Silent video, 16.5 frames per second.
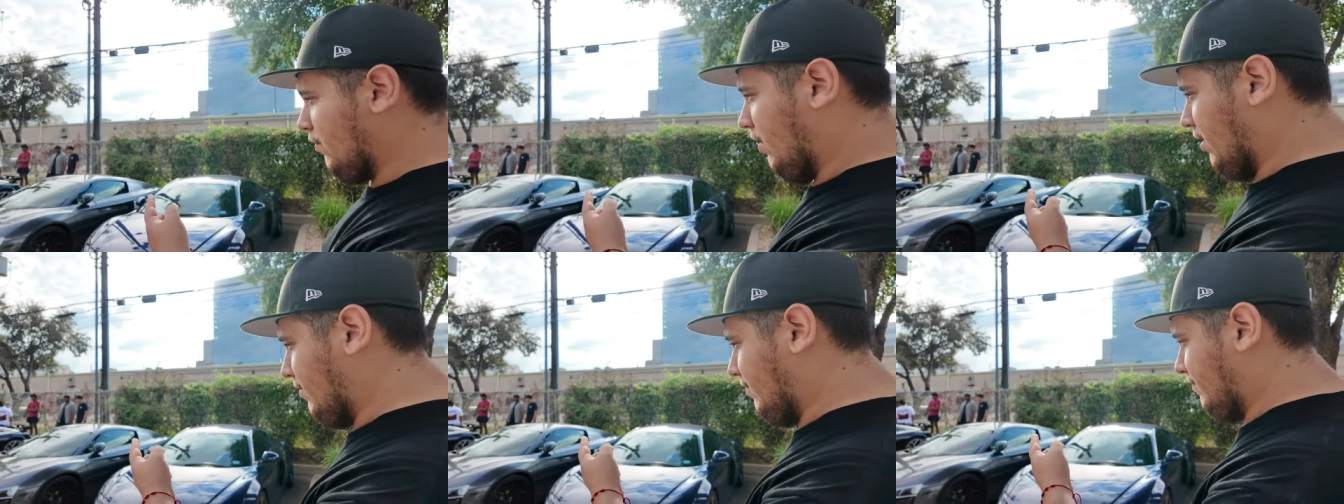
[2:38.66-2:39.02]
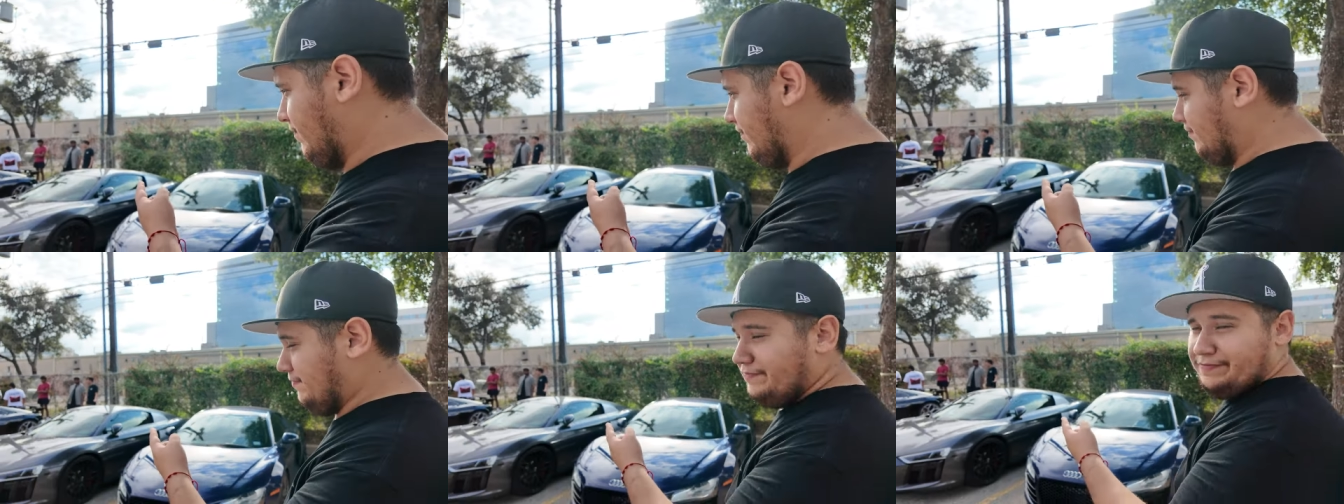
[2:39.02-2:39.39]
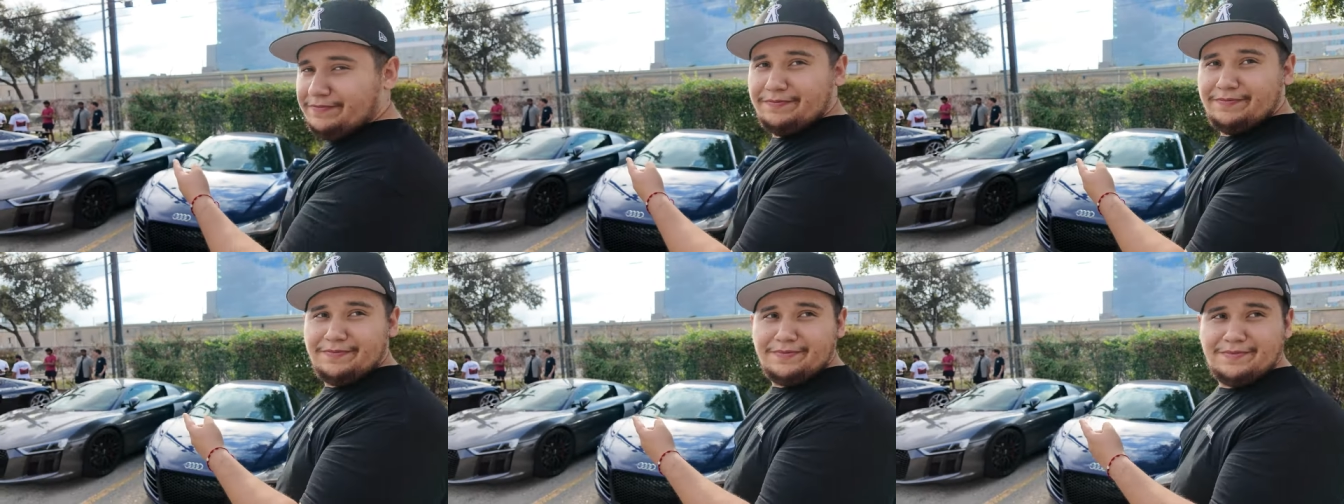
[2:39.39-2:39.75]
three.
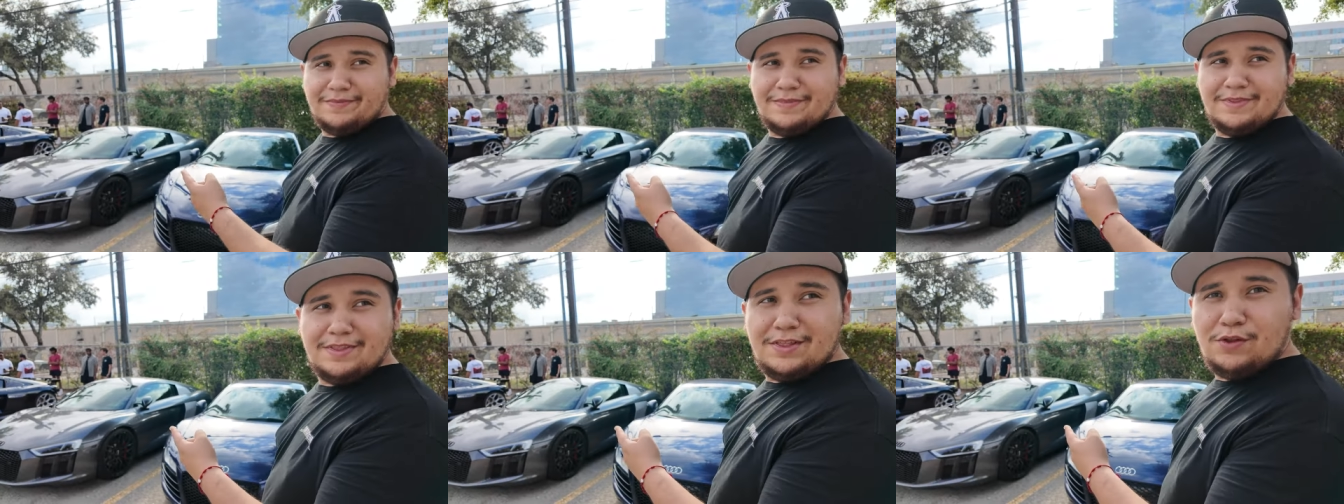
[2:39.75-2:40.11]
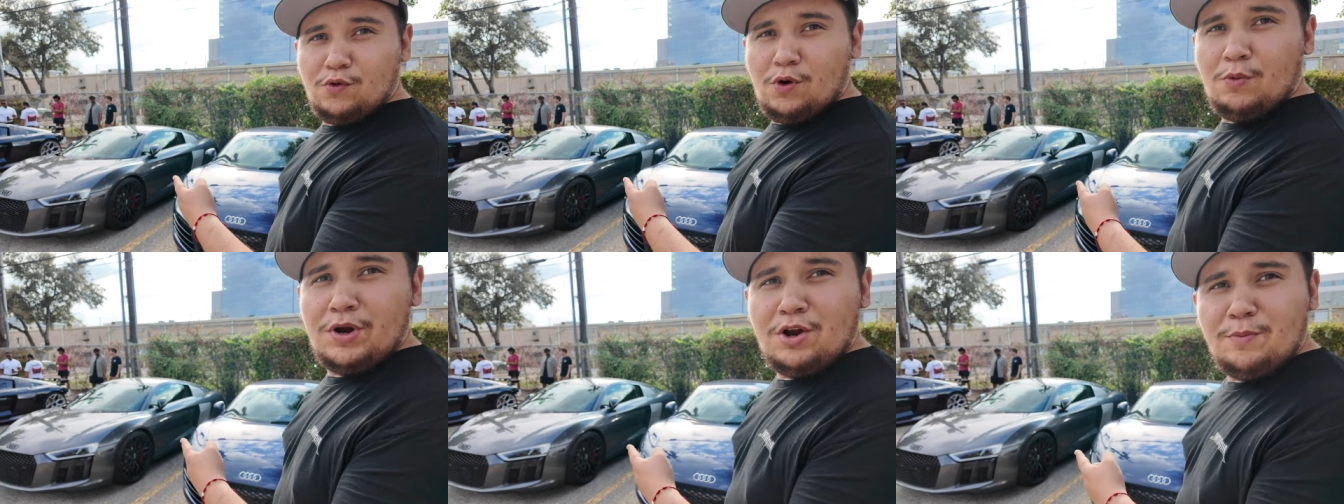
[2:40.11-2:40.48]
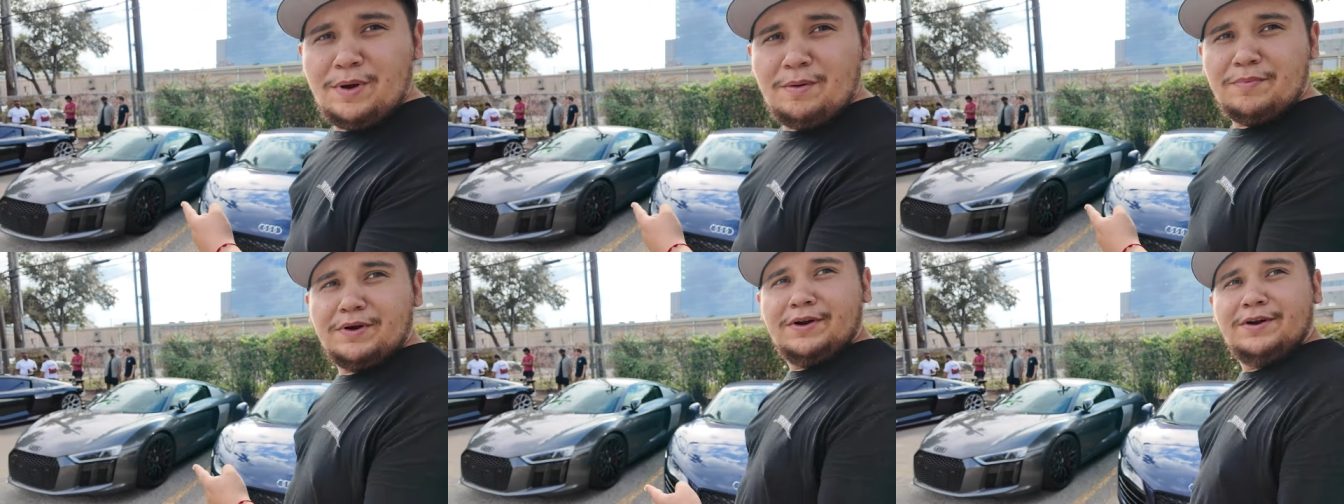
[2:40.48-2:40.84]
The one with no
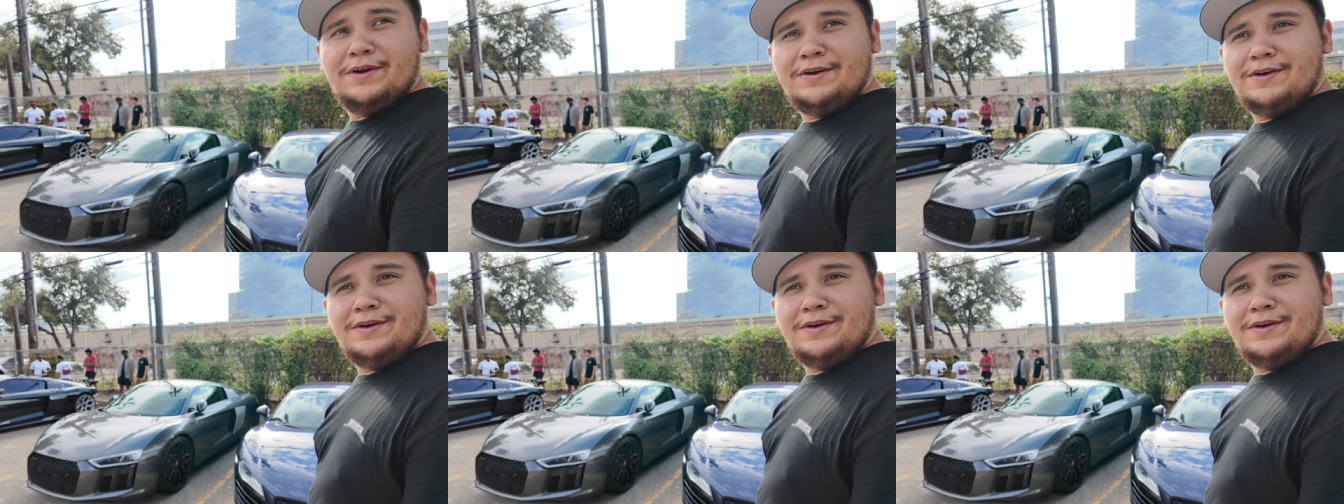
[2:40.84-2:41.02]
bumper.